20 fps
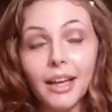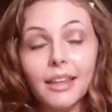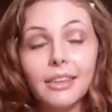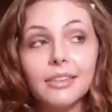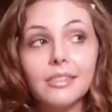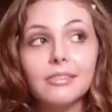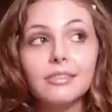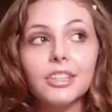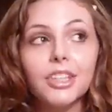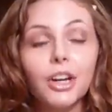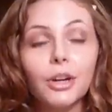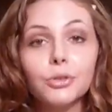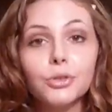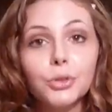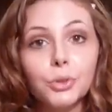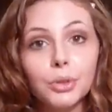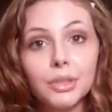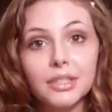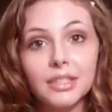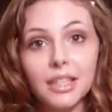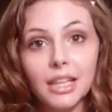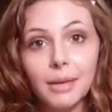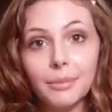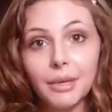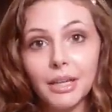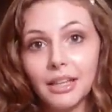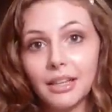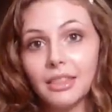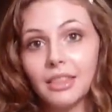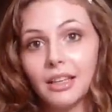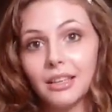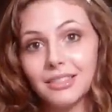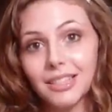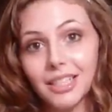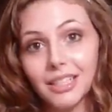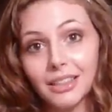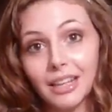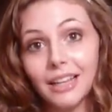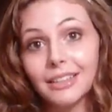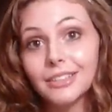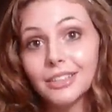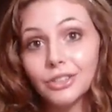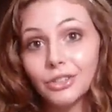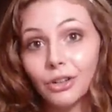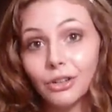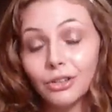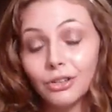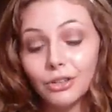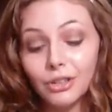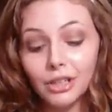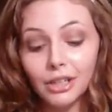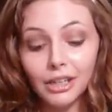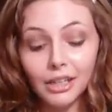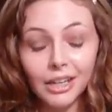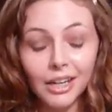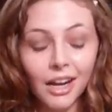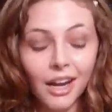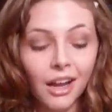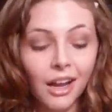and, you know, door slamming and things like that startle her.